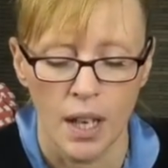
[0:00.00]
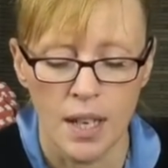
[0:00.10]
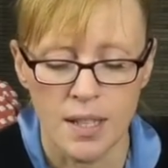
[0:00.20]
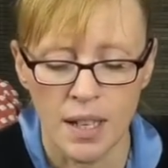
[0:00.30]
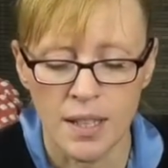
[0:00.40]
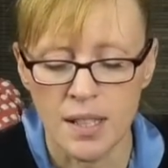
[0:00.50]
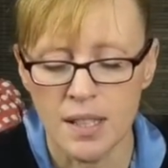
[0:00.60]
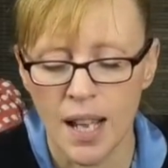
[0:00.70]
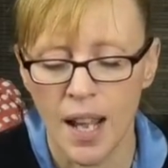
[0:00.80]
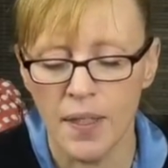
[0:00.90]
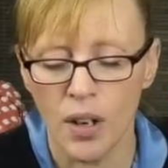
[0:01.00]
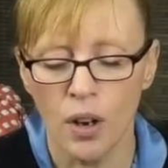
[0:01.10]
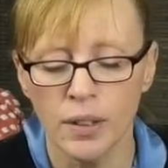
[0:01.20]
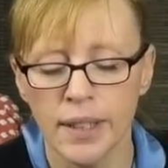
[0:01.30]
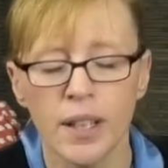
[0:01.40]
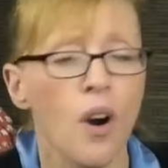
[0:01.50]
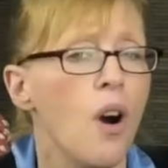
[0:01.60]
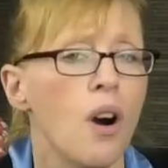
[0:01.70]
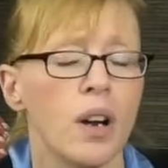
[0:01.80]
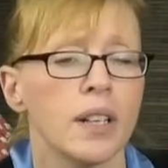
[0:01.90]
is understand that only
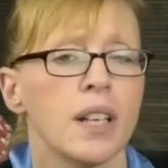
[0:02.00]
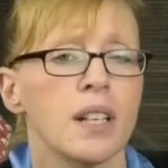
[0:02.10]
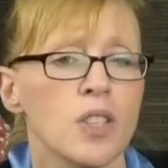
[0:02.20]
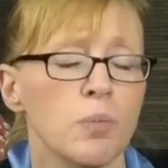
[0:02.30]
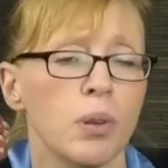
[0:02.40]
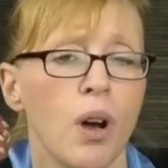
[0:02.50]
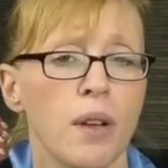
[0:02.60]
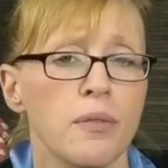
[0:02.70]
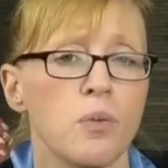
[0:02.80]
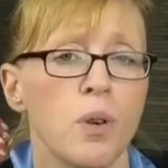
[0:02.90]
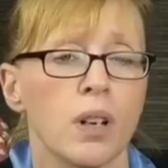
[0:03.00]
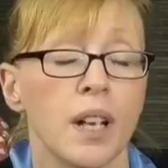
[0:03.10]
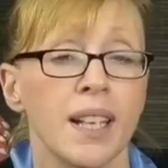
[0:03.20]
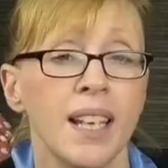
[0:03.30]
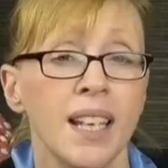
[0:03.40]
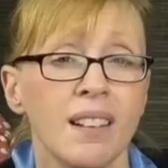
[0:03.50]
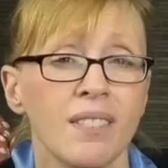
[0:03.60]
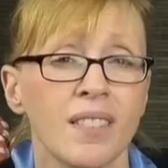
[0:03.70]
God can supply for what I need